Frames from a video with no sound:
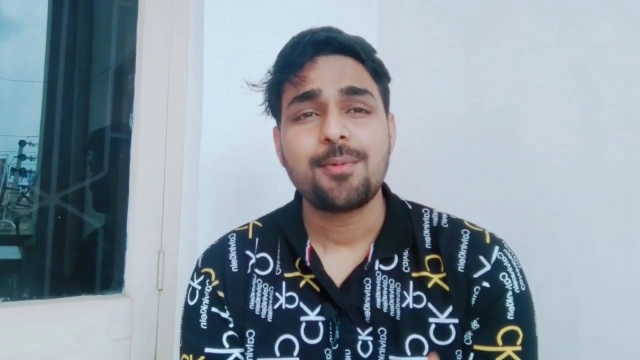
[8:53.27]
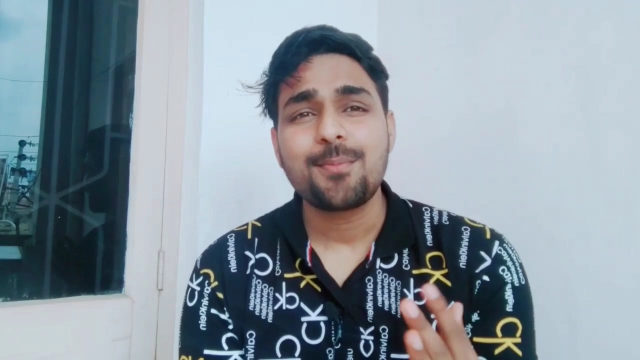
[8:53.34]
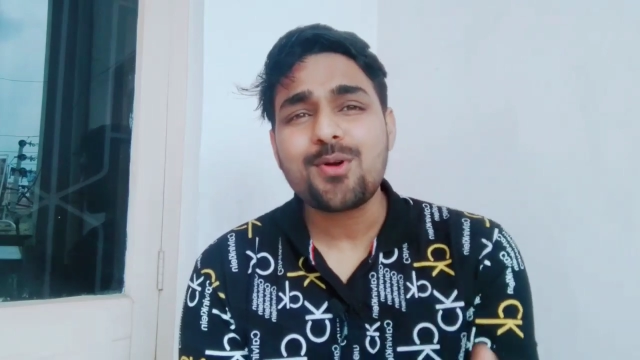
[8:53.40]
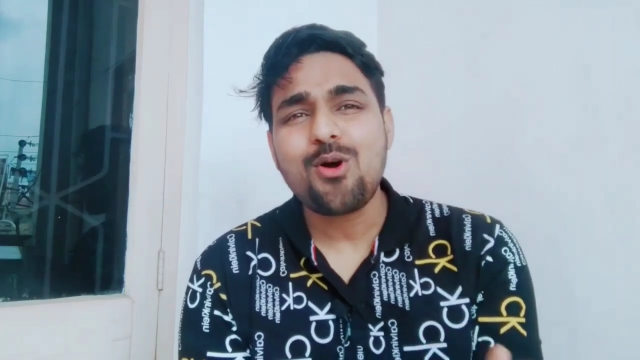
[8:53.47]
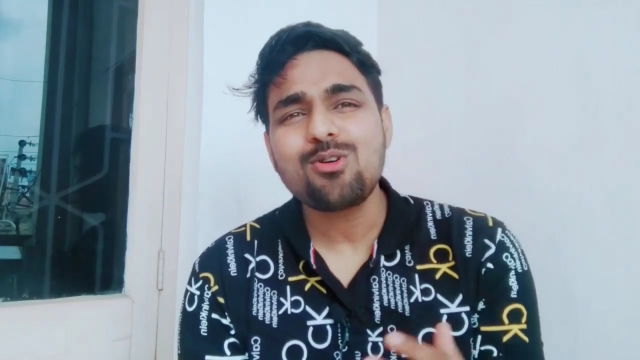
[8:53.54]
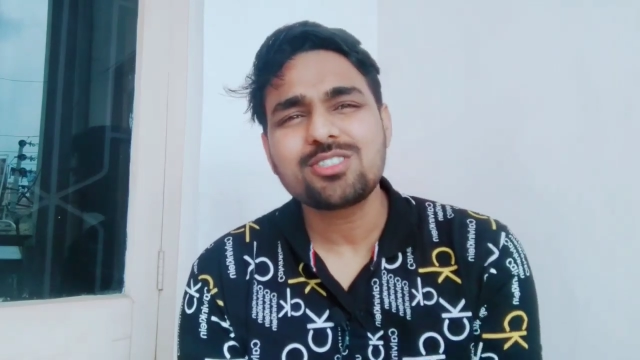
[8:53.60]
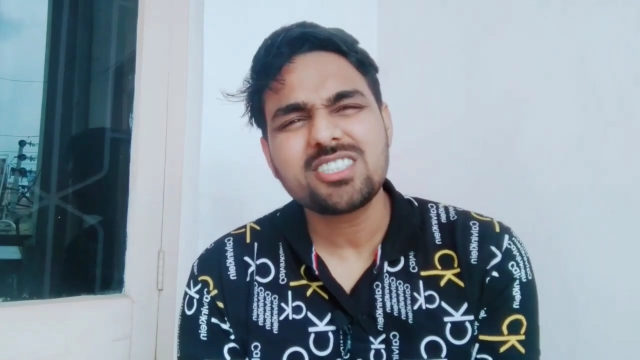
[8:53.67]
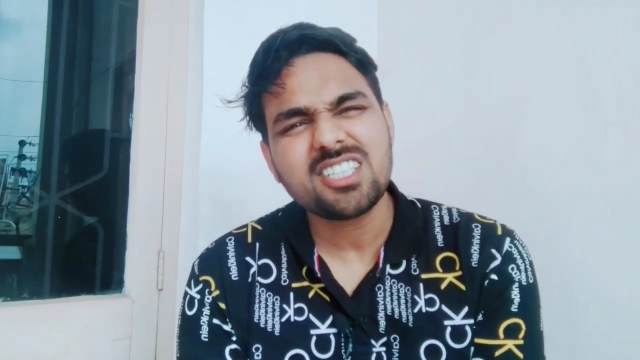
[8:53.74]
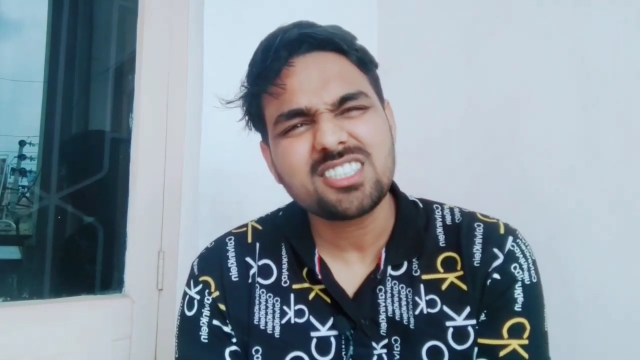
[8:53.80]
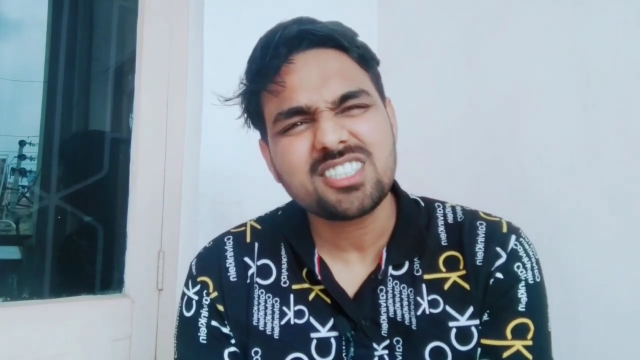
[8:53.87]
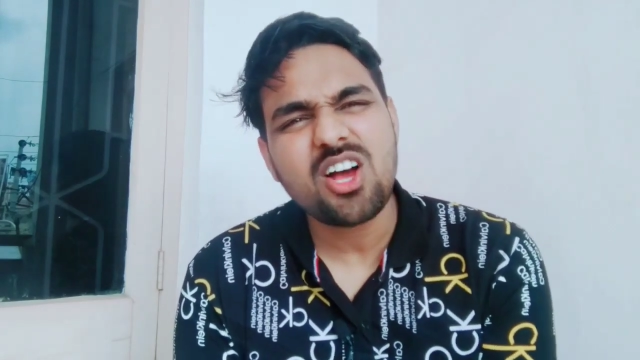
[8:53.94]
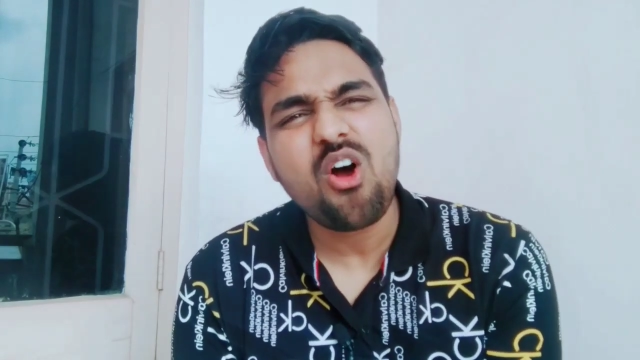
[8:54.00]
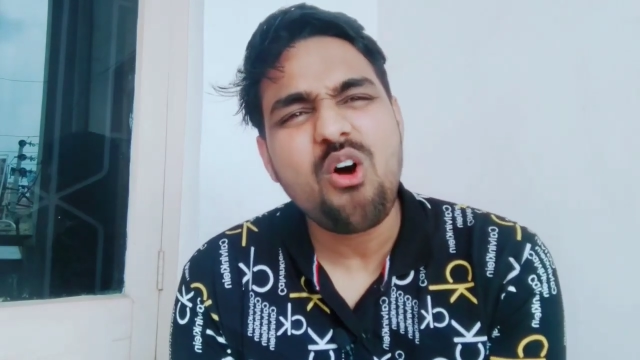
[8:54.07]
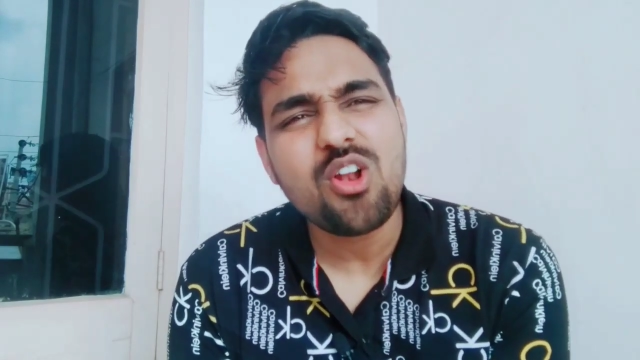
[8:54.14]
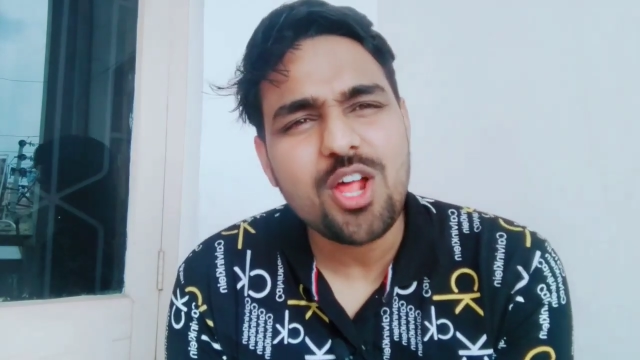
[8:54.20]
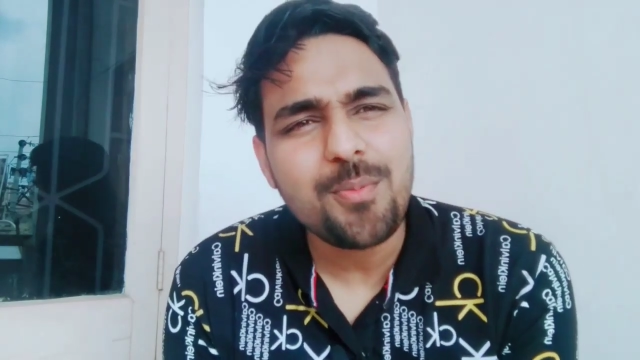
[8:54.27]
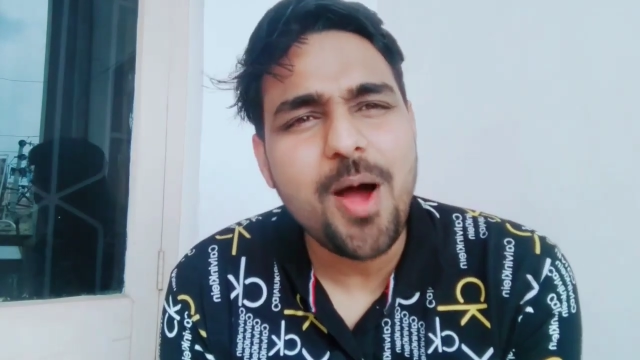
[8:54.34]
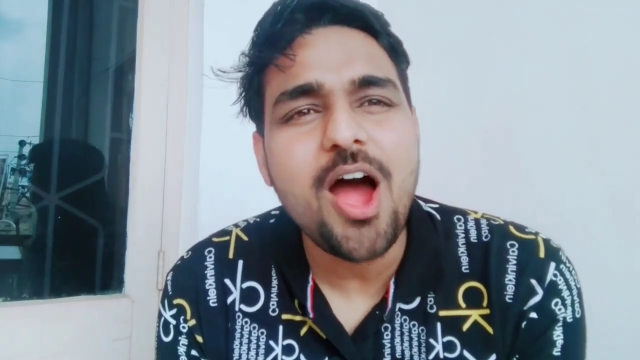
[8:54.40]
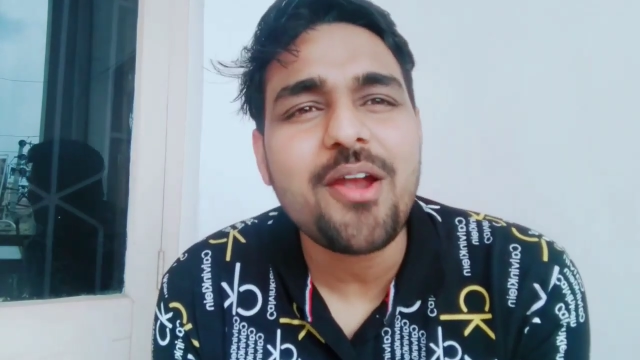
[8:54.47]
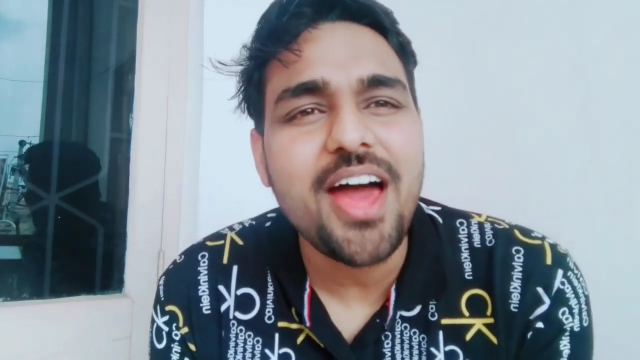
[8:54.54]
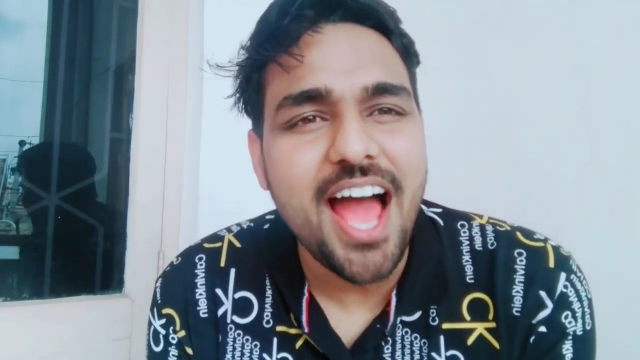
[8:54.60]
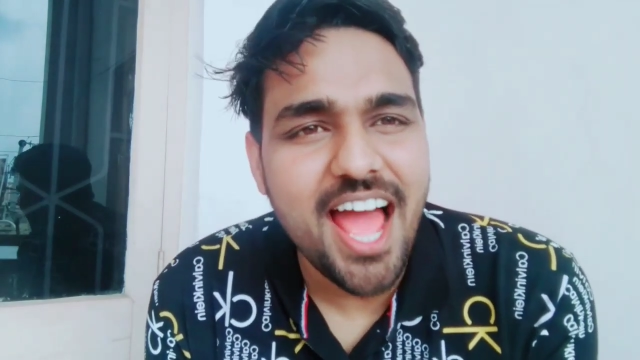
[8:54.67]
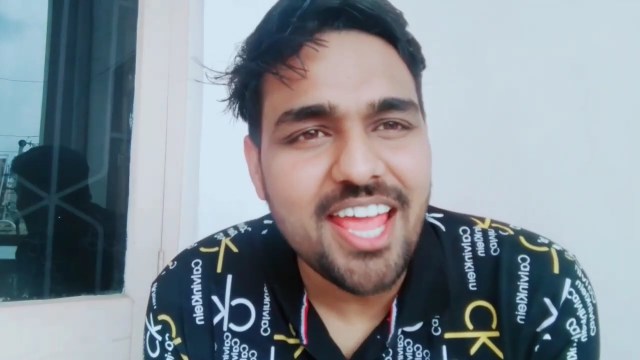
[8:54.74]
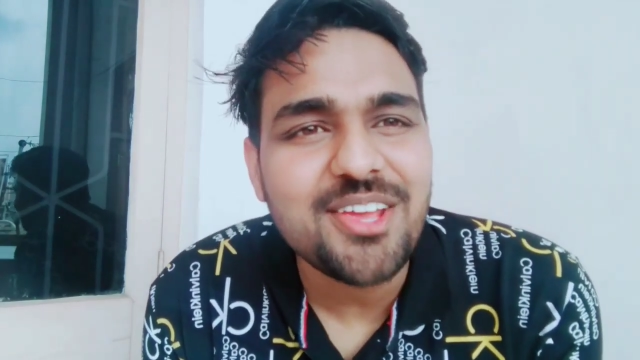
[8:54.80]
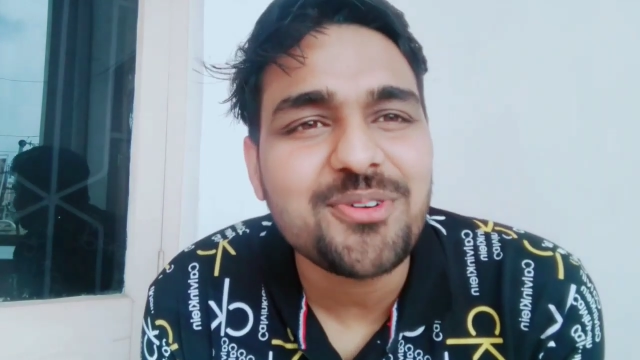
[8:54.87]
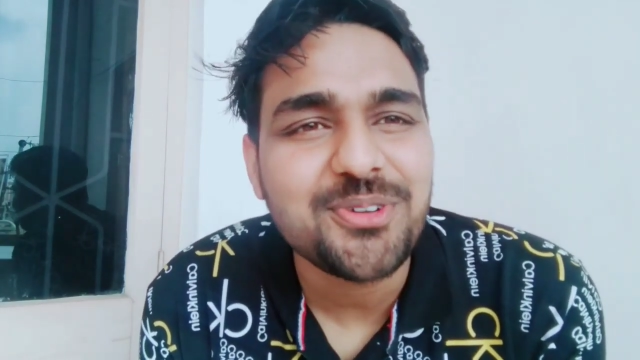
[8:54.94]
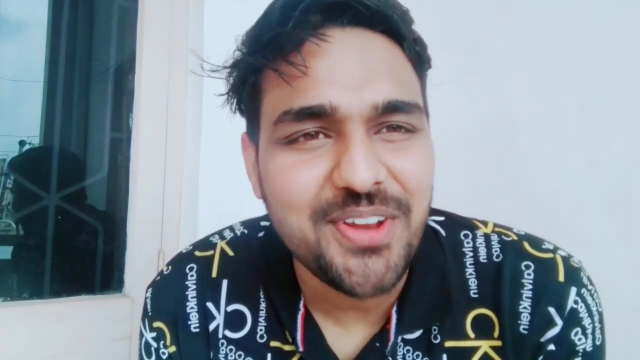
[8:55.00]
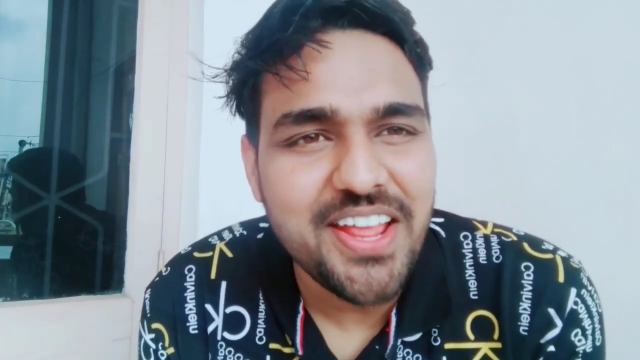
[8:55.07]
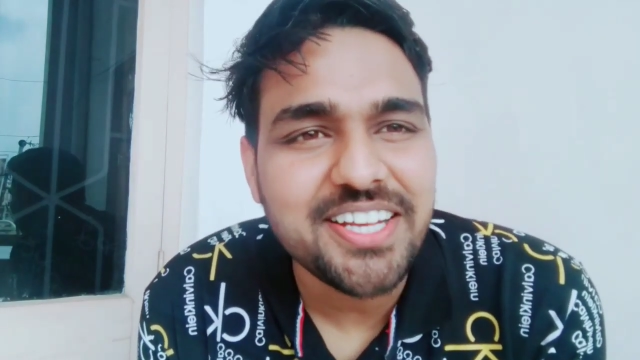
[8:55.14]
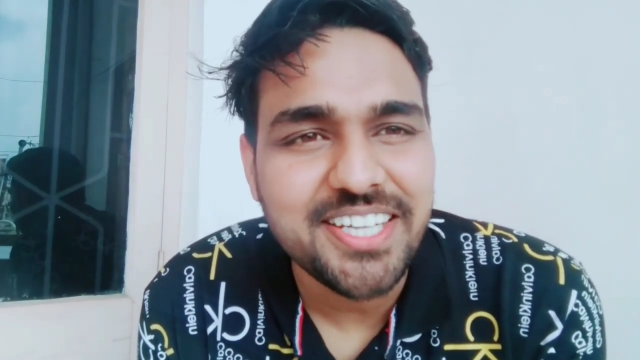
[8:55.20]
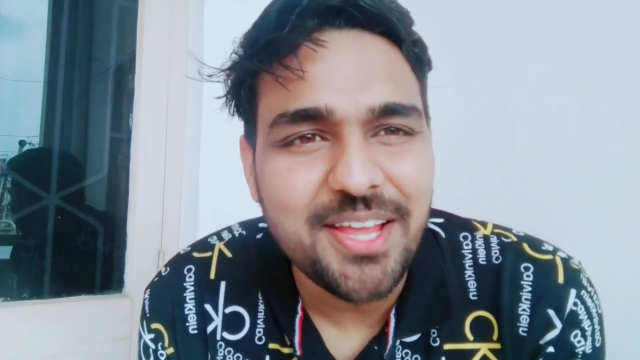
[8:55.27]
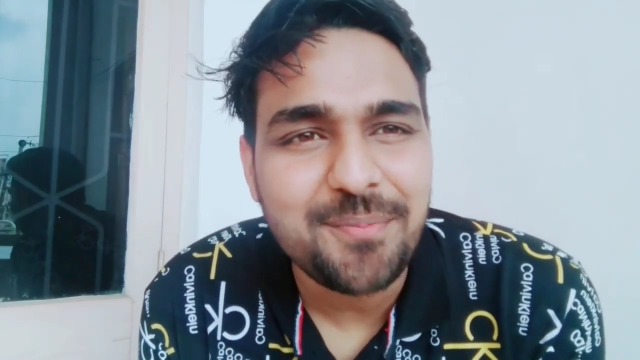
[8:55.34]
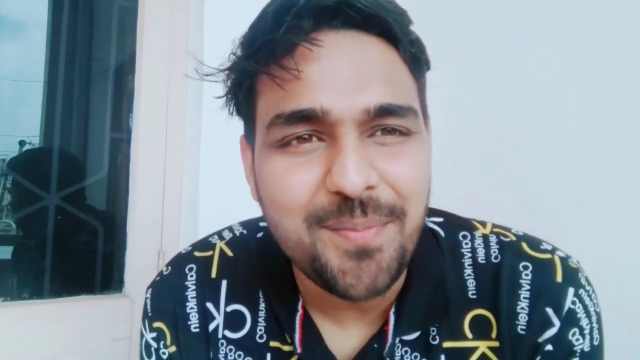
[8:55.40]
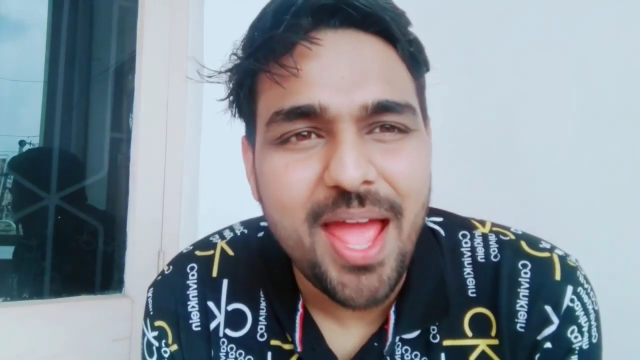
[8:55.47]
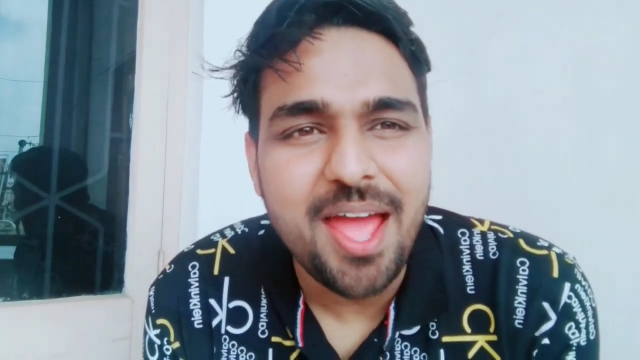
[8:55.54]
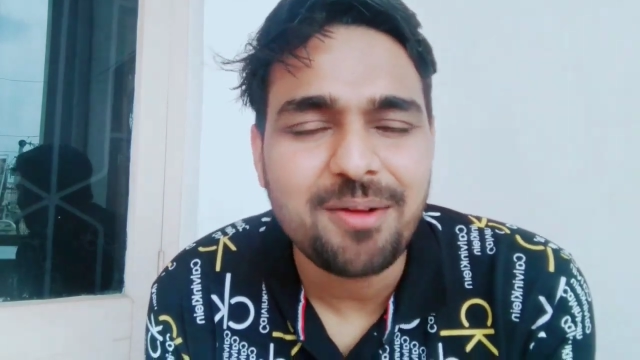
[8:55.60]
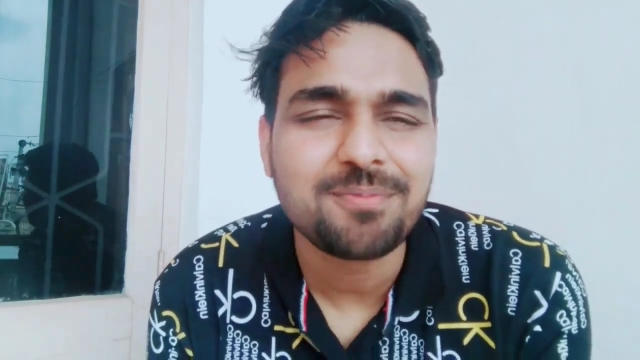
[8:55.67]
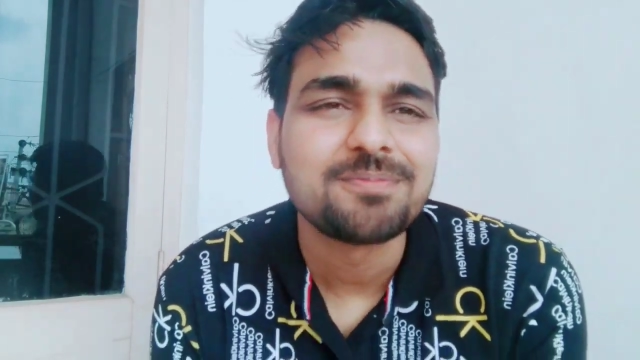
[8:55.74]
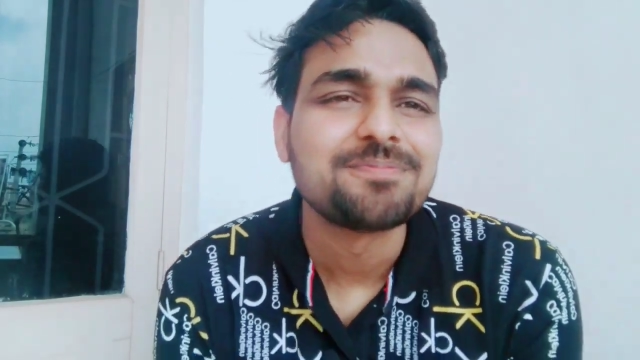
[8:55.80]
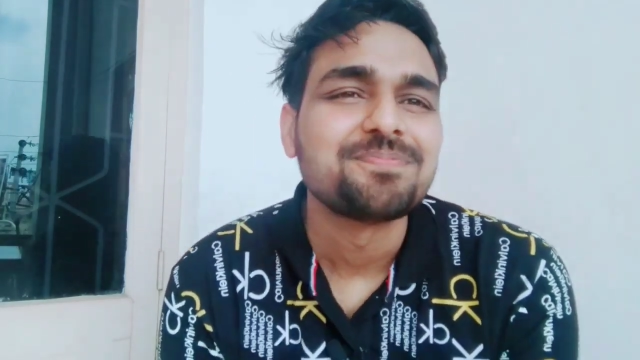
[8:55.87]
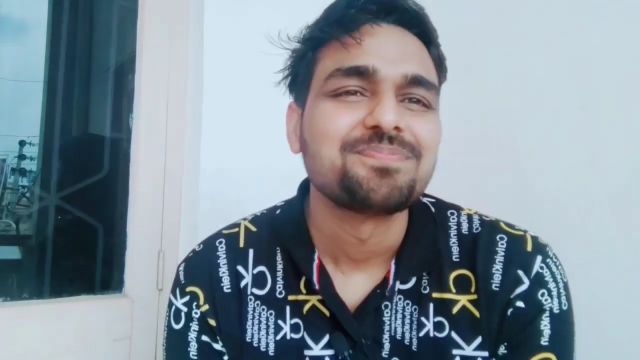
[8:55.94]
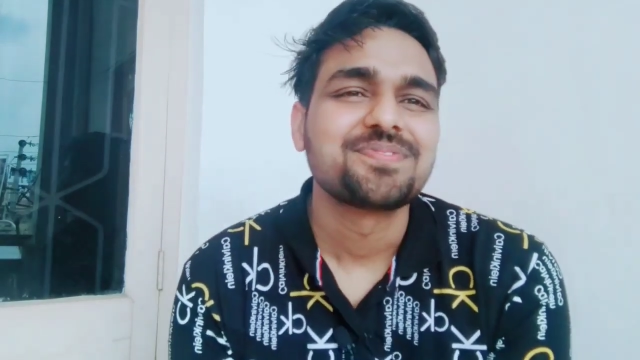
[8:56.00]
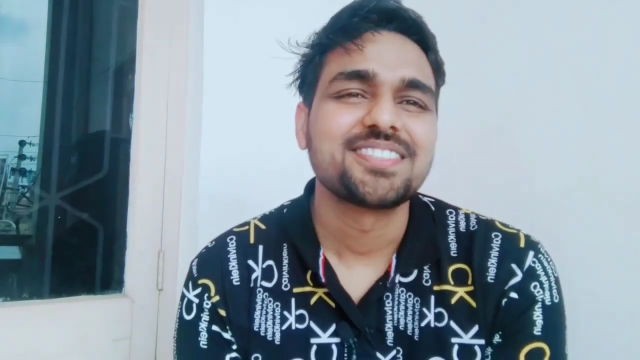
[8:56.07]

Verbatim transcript: because it's all about Ayu Ting Ting ma'am,